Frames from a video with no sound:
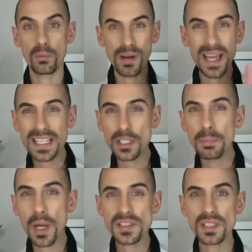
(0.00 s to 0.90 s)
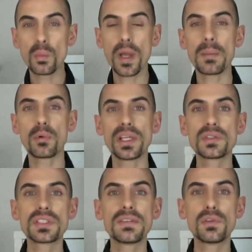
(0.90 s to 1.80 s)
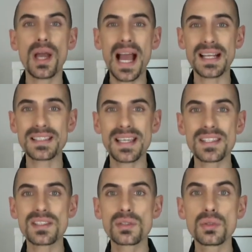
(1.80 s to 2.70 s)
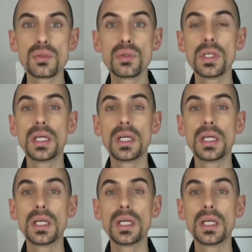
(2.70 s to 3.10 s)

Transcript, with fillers: right at the bottom where I'm going to give you access to